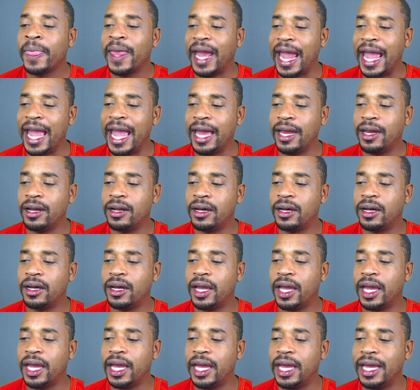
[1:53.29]
And
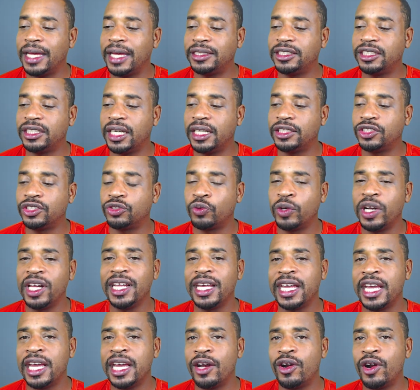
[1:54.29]
it's
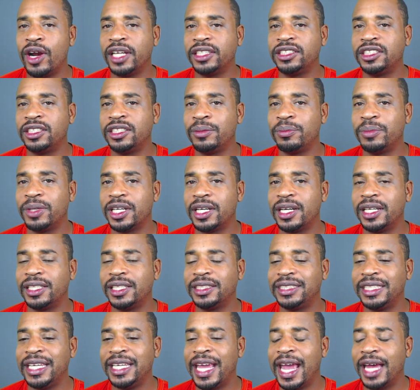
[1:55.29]
really interesting
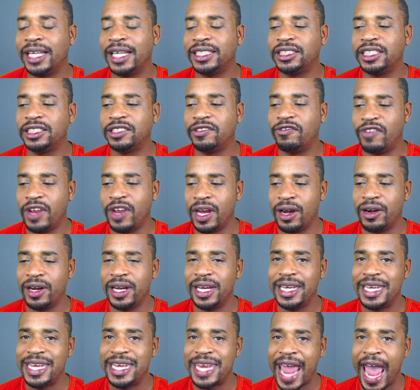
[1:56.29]
because he has this
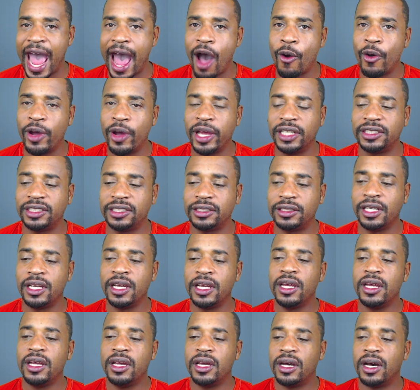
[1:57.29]
very Taoist,
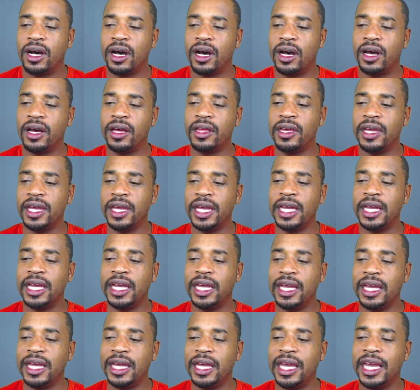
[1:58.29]

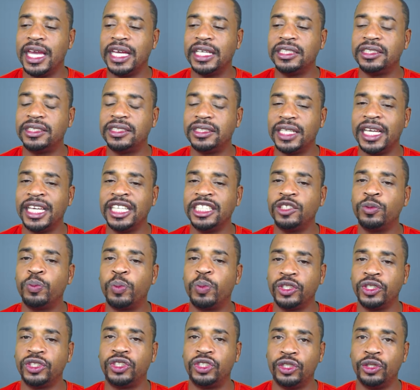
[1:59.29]
his
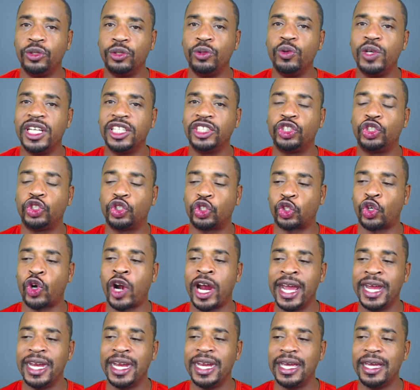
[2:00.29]
pursuit, his
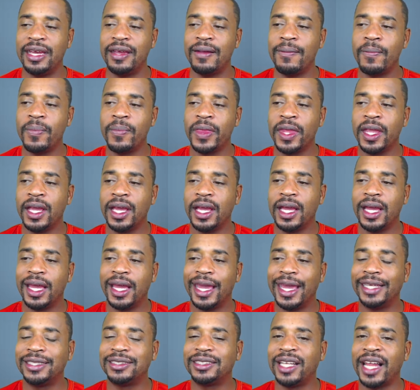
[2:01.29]
training
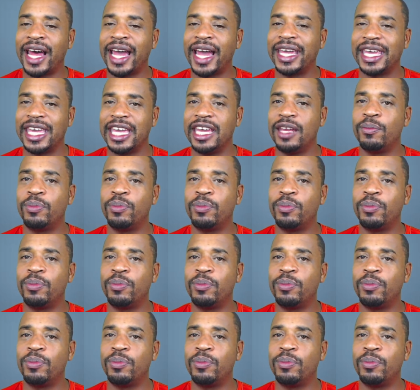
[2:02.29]
is like in